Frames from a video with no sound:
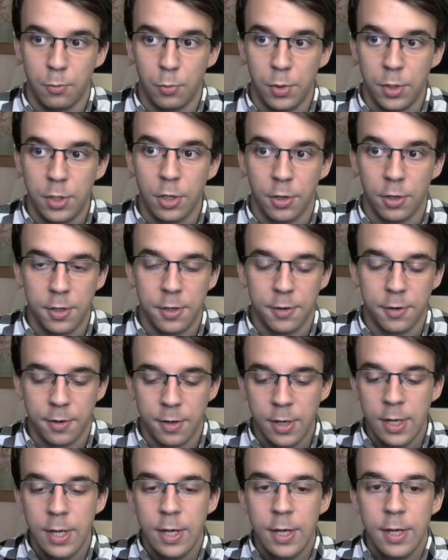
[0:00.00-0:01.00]
we got here.
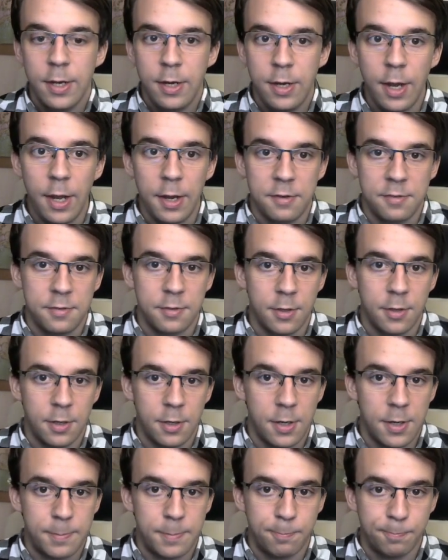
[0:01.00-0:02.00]
Nice.
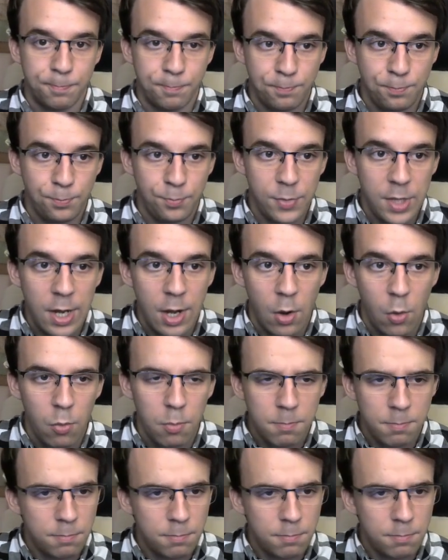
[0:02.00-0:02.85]
Um, now,